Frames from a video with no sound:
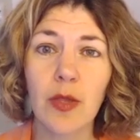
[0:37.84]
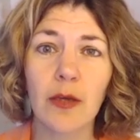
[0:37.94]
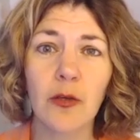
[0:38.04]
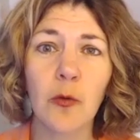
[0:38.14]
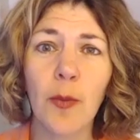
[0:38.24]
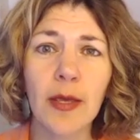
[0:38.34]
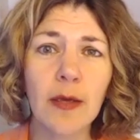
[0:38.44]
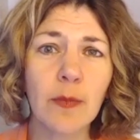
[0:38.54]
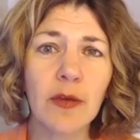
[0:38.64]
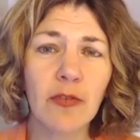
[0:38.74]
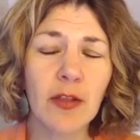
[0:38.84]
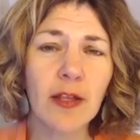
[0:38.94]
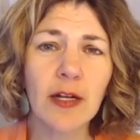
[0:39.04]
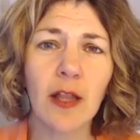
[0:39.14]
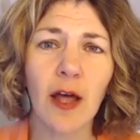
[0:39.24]
You may be feeling
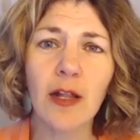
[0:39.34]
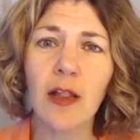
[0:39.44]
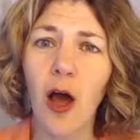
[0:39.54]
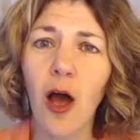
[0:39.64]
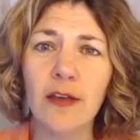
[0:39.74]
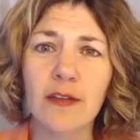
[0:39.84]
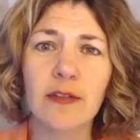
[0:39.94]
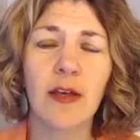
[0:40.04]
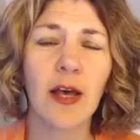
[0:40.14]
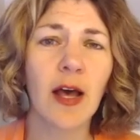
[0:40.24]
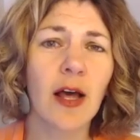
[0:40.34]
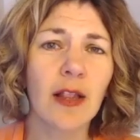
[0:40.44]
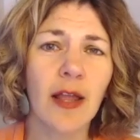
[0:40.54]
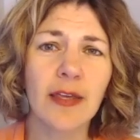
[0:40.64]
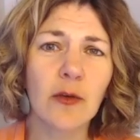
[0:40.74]
a lot of loss,
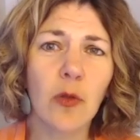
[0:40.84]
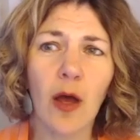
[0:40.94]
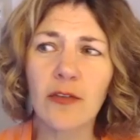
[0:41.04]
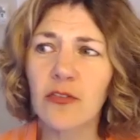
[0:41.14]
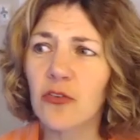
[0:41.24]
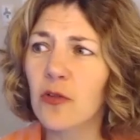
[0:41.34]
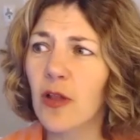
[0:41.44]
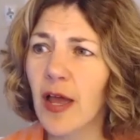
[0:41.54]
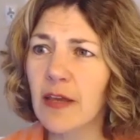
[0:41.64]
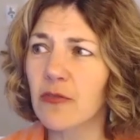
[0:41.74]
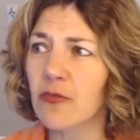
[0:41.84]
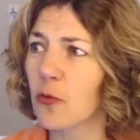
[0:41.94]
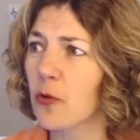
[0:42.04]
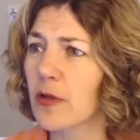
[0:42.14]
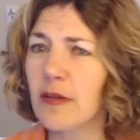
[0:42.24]
like you lost your life or
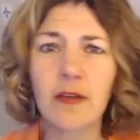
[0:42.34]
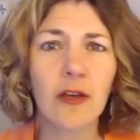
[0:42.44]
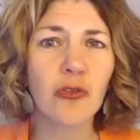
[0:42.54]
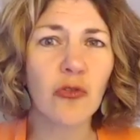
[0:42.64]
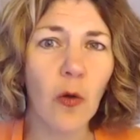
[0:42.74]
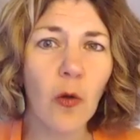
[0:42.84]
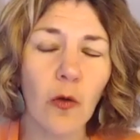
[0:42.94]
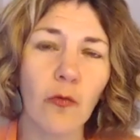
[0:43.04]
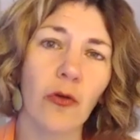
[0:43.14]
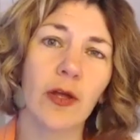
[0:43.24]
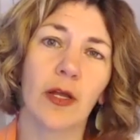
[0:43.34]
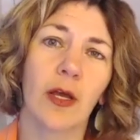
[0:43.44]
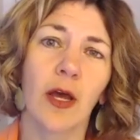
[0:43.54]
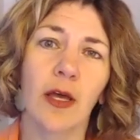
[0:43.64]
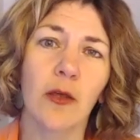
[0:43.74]
at least control over it.
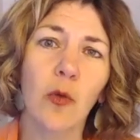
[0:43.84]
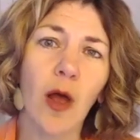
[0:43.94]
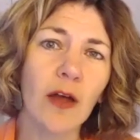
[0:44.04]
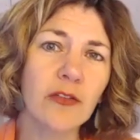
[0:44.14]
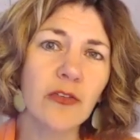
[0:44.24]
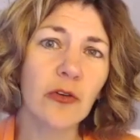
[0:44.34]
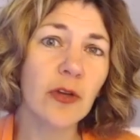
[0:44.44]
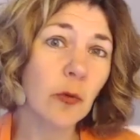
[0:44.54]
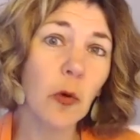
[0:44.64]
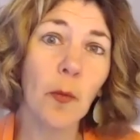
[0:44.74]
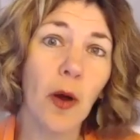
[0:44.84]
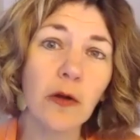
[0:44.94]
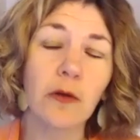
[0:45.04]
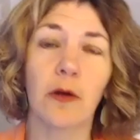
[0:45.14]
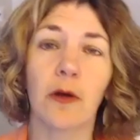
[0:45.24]
You lost your equal
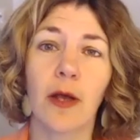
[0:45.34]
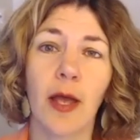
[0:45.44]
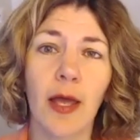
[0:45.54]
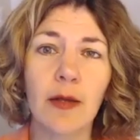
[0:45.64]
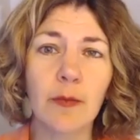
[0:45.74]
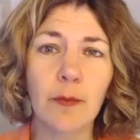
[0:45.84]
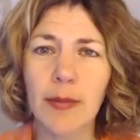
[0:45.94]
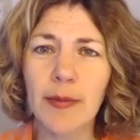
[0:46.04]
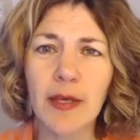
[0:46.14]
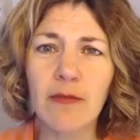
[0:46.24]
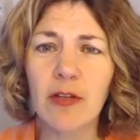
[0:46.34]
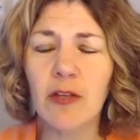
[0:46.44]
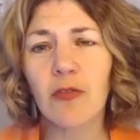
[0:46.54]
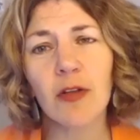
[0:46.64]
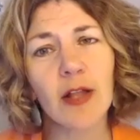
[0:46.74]
partner, and maybe even you
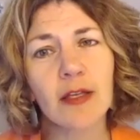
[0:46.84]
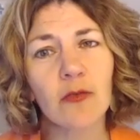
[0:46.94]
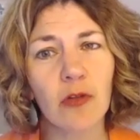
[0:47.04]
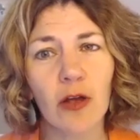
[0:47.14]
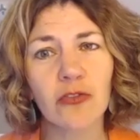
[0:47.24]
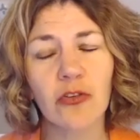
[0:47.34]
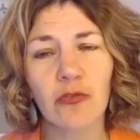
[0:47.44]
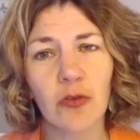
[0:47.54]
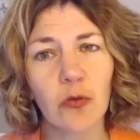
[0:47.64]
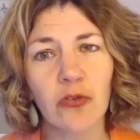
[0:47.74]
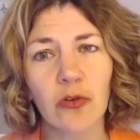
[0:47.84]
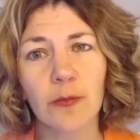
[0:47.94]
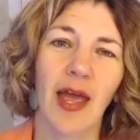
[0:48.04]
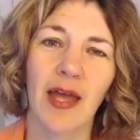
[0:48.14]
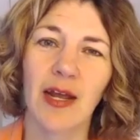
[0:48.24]
feel like you've lost your future.
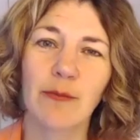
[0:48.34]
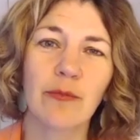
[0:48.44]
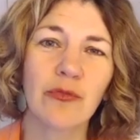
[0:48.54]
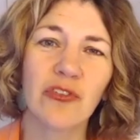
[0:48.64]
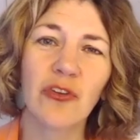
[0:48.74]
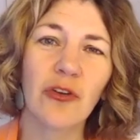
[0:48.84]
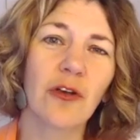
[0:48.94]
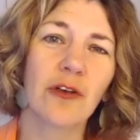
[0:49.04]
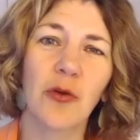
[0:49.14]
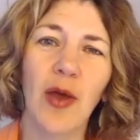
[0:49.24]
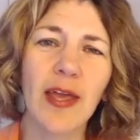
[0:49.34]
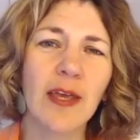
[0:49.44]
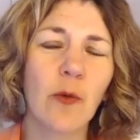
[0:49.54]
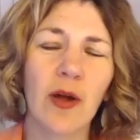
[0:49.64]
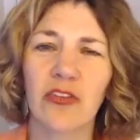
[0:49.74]
And I'm sure you hate
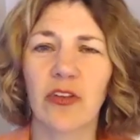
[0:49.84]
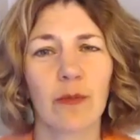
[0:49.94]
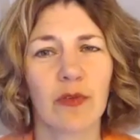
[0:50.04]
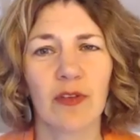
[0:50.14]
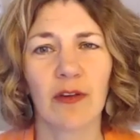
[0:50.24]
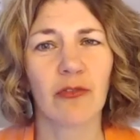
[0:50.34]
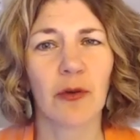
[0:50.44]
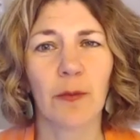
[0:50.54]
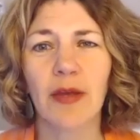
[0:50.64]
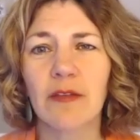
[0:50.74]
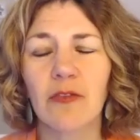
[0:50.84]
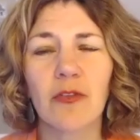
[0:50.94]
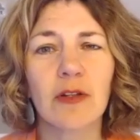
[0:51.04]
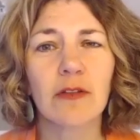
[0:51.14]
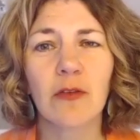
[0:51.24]
watching them suffer. It makes you
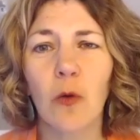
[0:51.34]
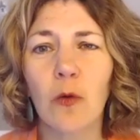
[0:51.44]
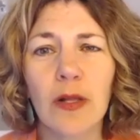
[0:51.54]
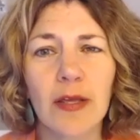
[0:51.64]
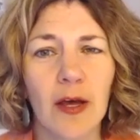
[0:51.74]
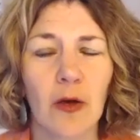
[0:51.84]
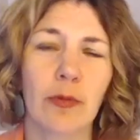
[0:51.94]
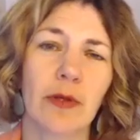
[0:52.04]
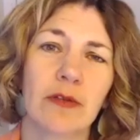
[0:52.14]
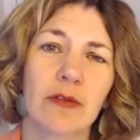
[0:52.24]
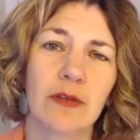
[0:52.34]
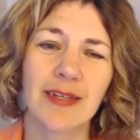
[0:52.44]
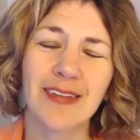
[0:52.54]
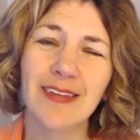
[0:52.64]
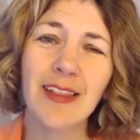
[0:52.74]
feel totally helpless.
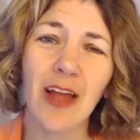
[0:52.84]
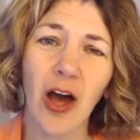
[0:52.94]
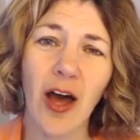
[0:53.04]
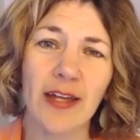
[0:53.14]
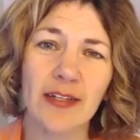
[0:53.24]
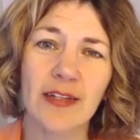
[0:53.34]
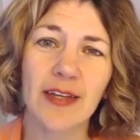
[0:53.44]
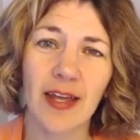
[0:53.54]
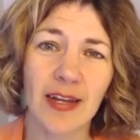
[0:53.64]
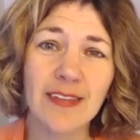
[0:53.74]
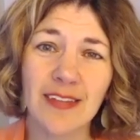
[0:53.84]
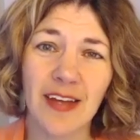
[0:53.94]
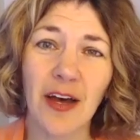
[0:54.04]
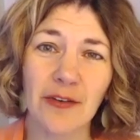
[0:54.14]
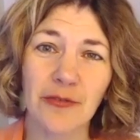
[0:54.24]
It's a lot, and it's
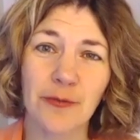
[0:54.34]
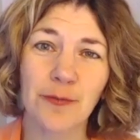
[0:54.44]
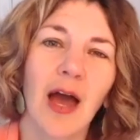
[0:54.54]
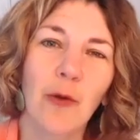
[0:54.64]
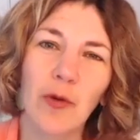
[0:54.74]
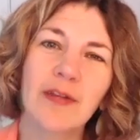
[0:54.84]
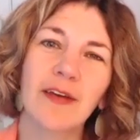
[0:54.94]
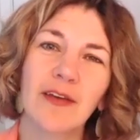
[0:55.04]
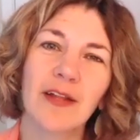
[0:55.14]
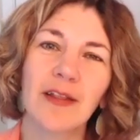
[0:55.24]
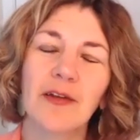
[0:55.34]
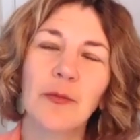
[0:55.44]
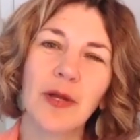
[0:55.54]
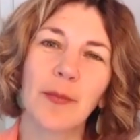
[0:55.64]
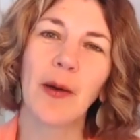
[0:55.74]
tough. I want to tell you a little
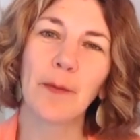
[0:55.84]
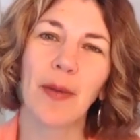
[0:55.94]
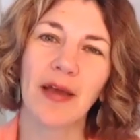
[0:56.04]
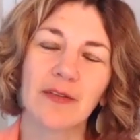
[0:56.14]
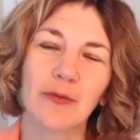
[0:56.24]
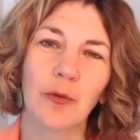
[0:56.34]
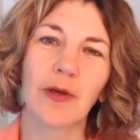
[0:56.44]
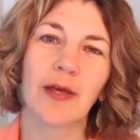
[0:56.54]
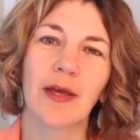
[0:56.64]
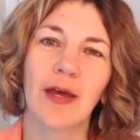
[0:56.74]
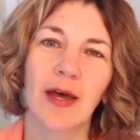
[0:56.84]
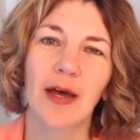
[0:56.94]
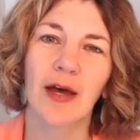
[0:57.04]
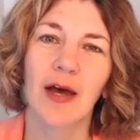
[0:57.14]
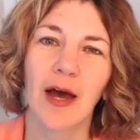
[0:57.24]
bit about my story.
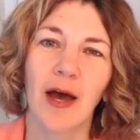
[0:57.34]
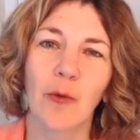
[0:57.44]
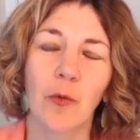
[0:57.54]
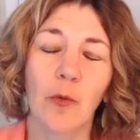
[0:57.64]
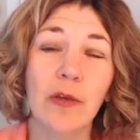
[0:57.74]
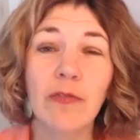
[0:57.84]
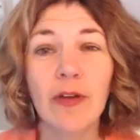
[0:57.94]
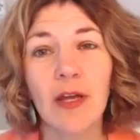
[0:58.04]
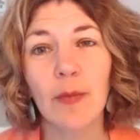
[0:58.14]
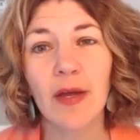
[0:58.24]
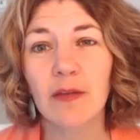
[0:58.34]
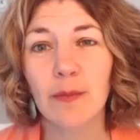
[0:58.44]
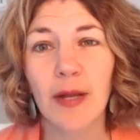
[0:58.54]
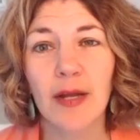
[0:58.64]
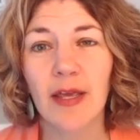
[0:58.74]
When we found out my
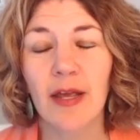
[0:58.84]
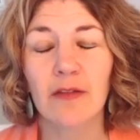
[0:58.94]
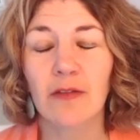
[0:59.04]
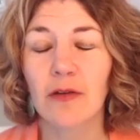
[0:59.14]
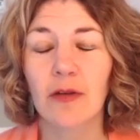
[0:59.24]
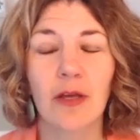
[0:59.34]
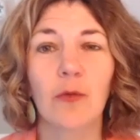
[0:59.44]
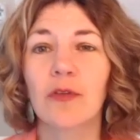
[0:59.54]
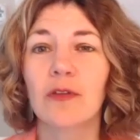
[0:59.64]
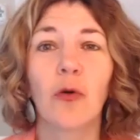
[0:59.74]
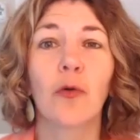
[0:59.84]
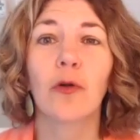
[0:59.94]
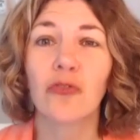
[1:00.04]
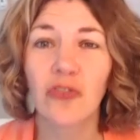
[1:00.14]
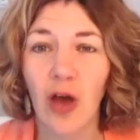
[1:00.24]
husband had cancer, it was a total
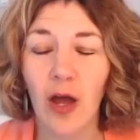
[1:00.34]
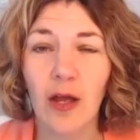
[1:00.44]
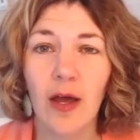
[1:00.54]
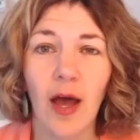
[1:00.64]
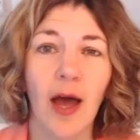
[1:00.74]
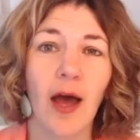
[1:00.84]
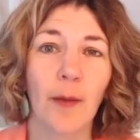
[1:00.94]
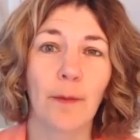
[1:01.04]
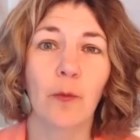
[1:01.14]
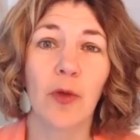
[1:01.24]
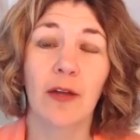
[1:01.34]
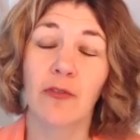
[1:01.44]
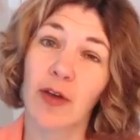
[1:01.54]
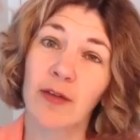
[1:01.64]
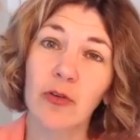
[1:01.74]
shock. We had a
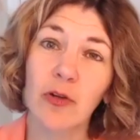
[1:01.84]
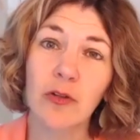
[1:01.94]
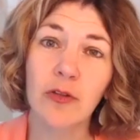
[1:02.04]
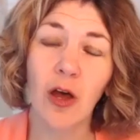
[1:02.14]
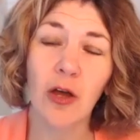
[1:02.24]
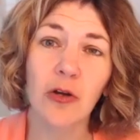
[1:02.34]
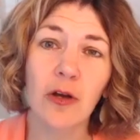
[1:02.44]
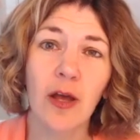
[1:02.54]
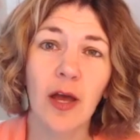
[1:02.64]
5-year-old daughter.